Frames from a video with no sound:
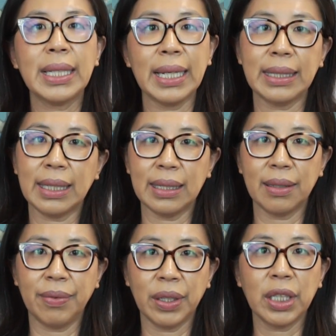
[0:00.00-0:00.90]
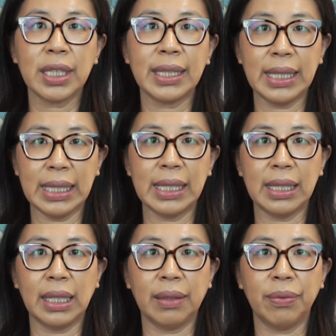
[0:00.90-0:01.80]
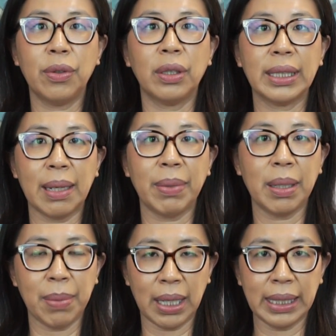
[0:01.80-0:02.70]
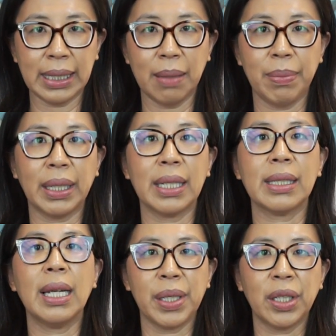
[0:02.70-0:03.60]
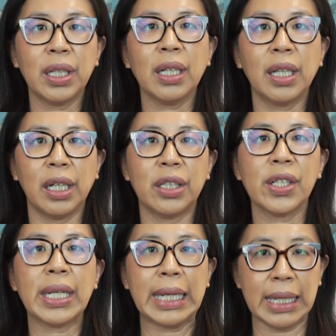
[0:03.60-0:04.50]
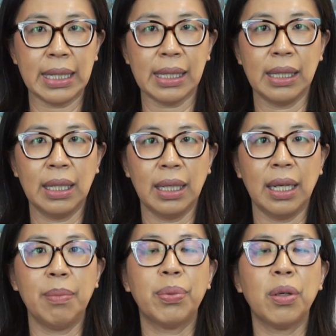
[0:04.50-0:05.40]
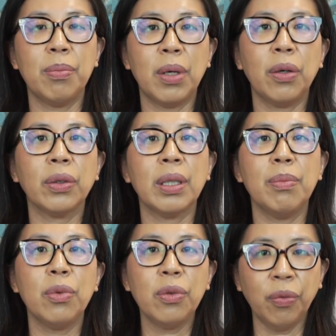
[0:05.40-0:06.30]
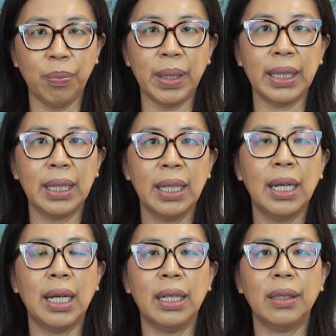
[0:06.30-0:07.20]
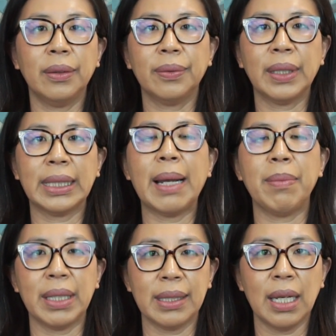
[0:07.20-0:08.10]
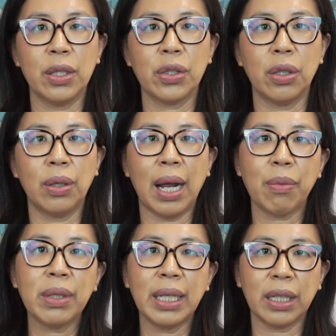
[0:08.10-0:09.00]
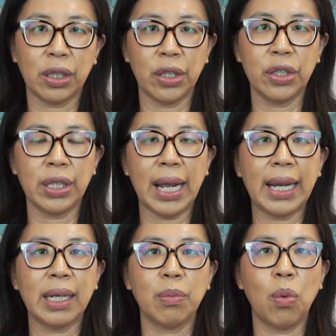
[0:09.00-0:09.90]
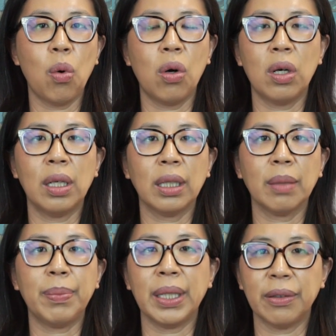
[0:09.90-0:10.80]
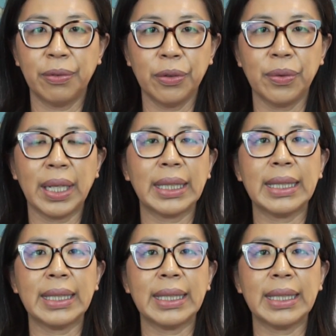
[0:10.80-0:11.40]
taste is a very good seasoning for damp heat body type because bitter clears heat and promote the movement of the dampness. So I would encourage adding more bitter fruit like